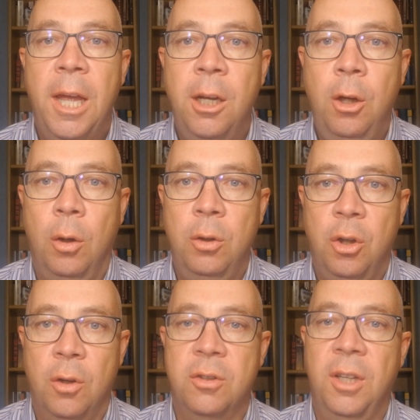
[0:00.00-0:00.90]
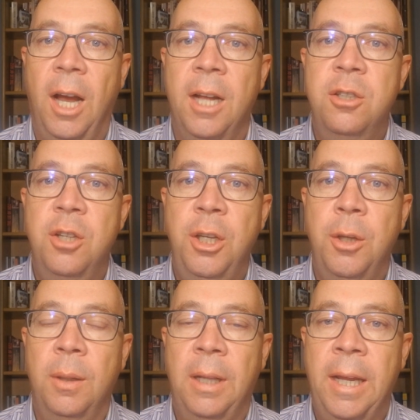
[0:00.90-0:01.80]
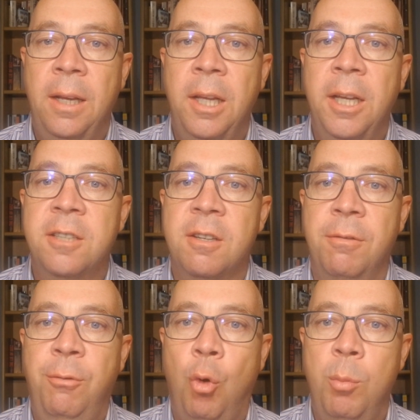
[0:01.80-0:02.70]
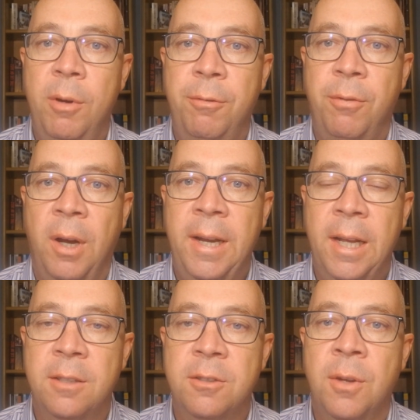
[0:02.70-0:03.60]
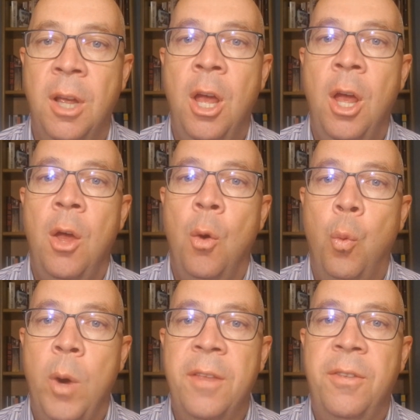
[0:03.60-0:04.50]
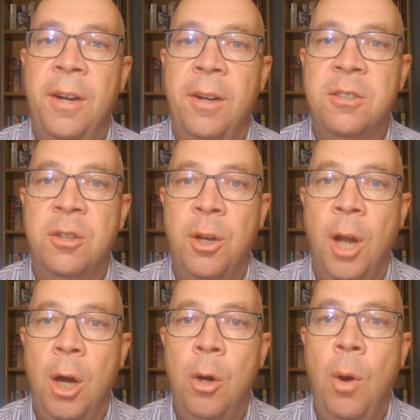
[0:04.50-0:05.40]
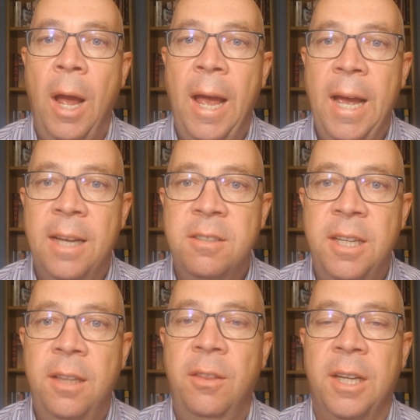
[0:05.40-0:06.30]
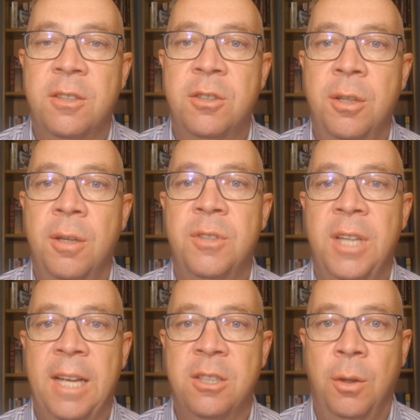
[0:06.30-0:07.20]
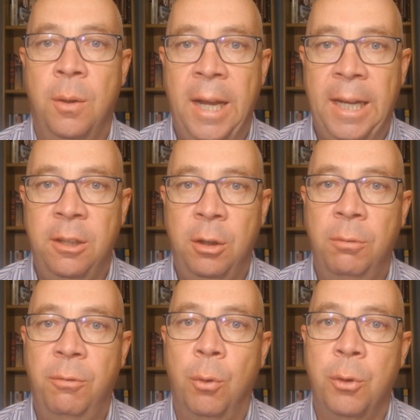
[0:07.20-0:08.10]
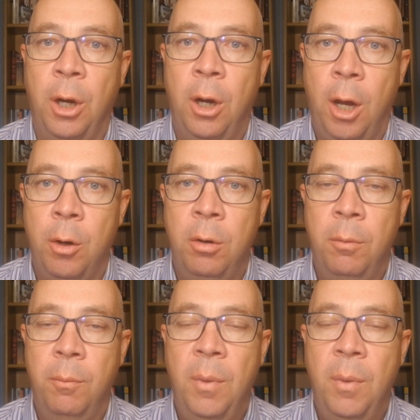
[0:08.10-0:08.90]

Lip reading: In contrast, unsecured lending is a form of finance where there is no asset that serves as collateral for the loan.